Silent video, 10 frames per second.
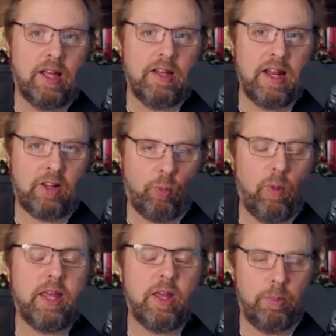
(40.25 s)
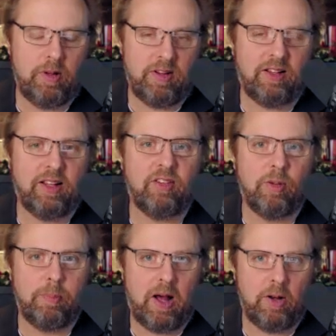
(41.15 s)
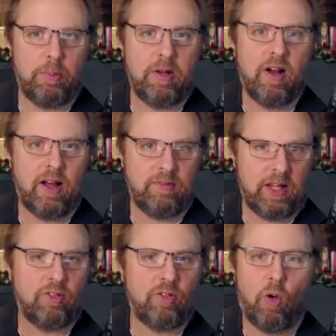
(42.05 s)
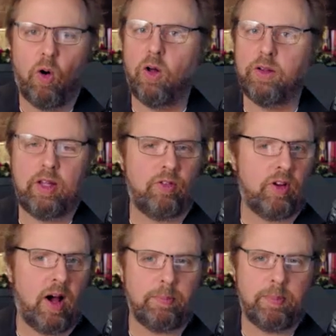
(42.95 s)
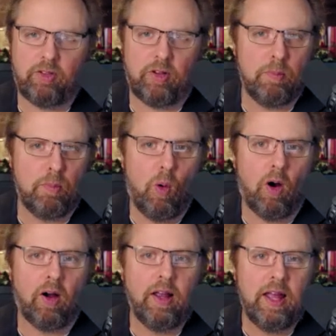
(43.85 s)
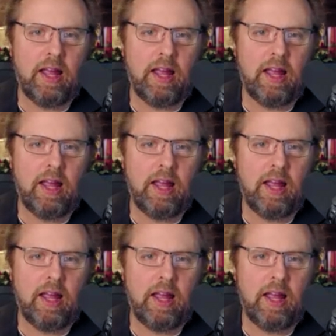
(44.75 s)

And uh, next week, he'll be telling us about, he'll be diving into all these topics and more.